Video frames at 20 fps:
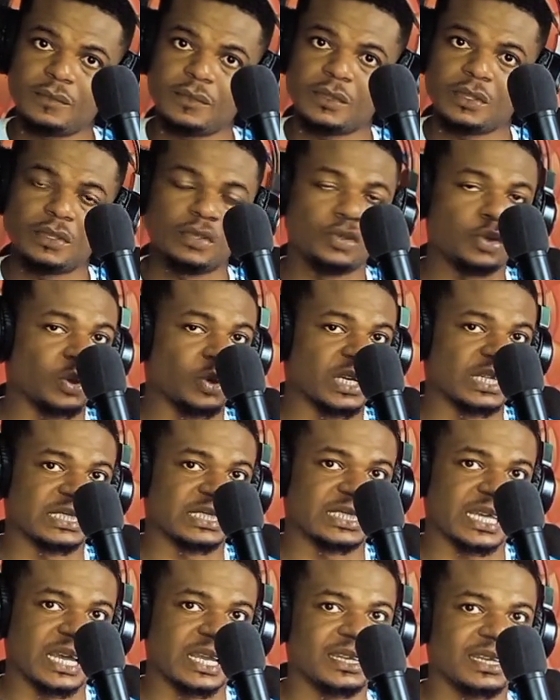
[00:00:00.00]
you
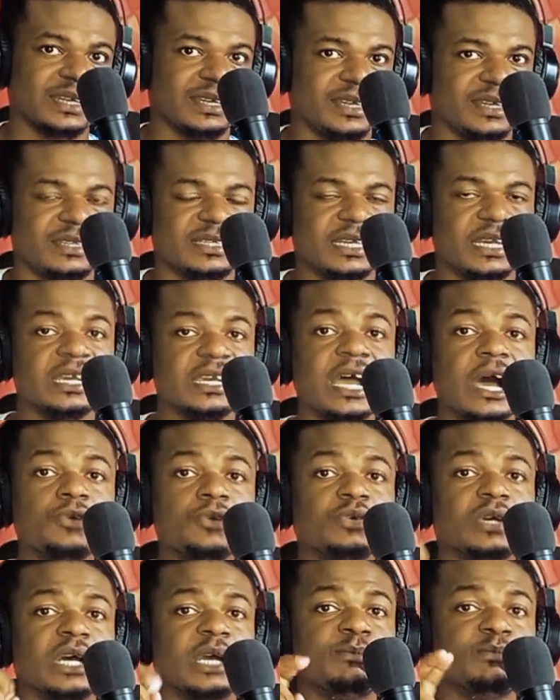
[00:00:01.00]
understand, then now you
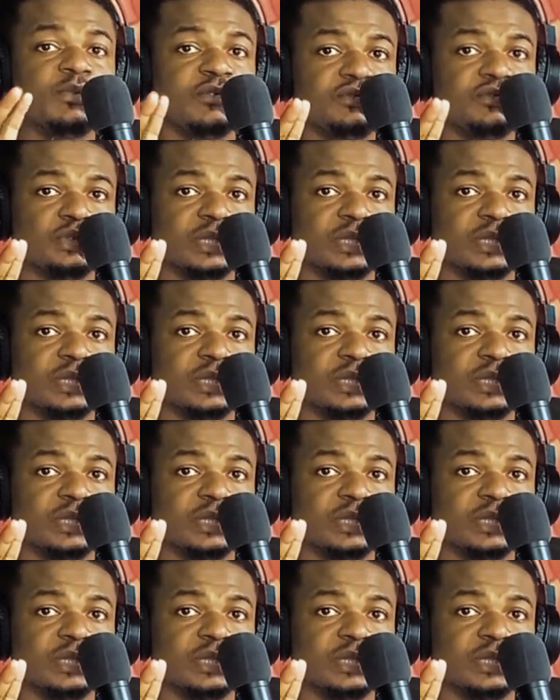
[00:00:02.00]
can move to the